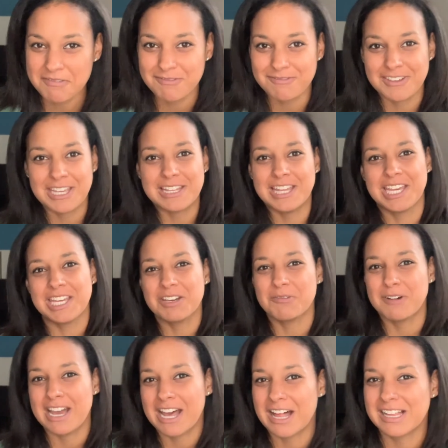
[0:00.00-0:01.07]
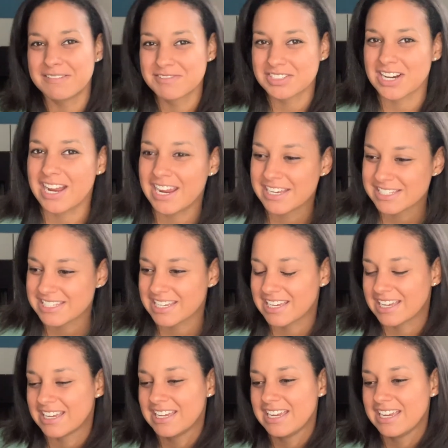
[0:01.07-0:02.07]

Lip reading: feeling well. I'm trying to